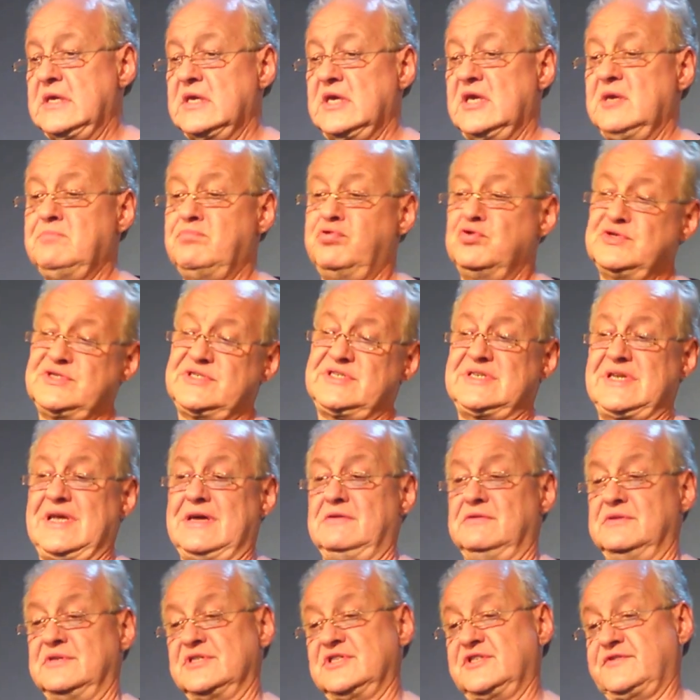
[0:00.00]
He puts
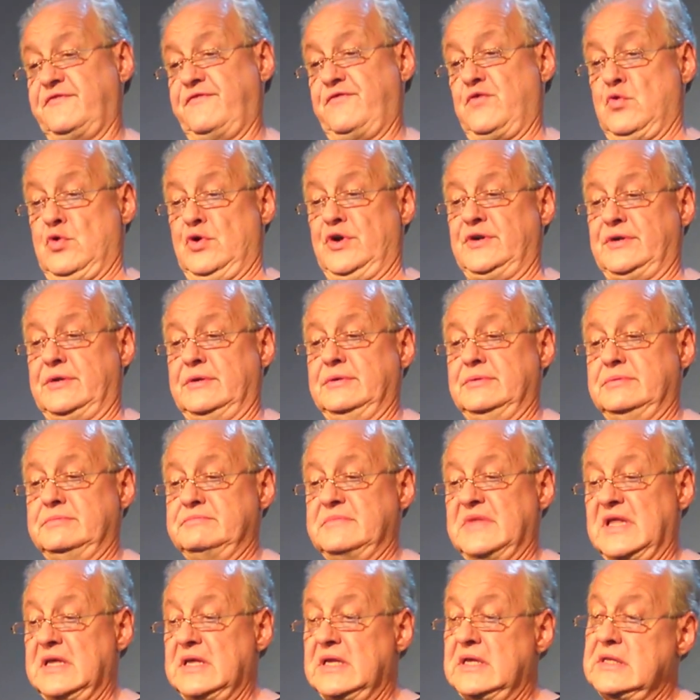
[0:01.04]
down his fork,
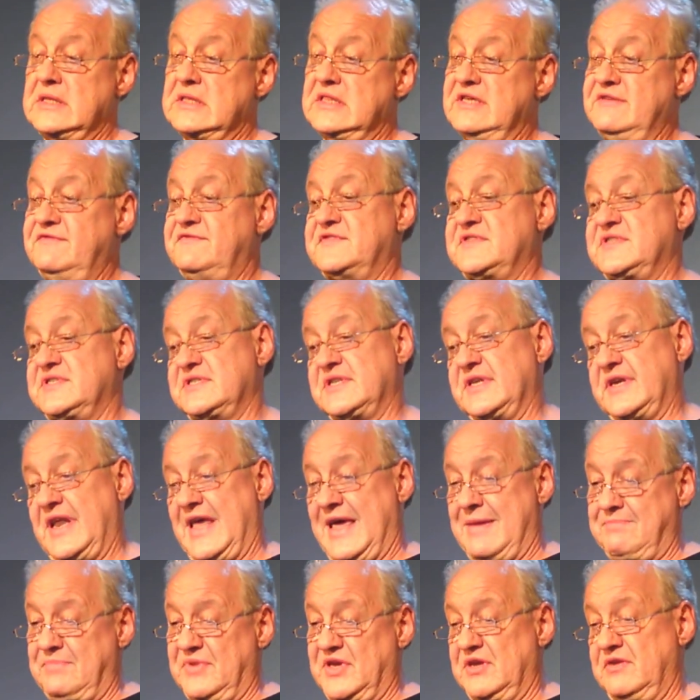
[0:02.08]
lifts the
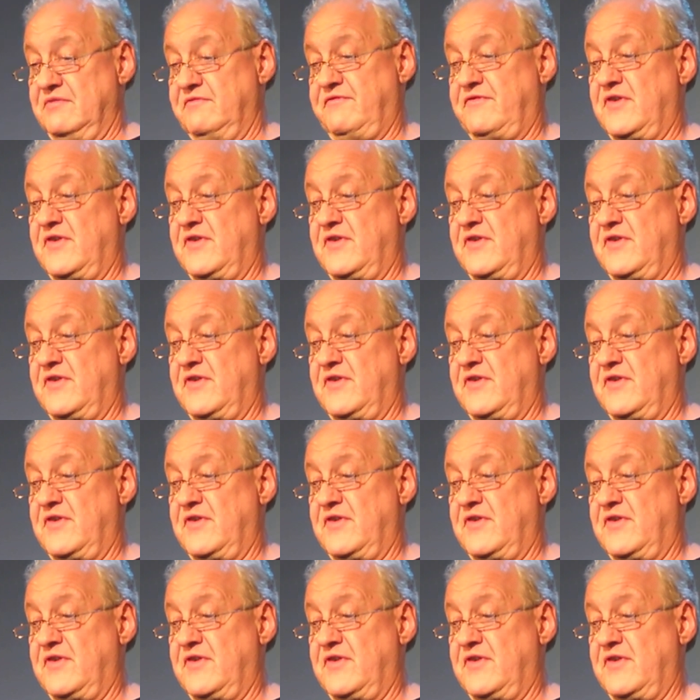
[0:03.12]
napkin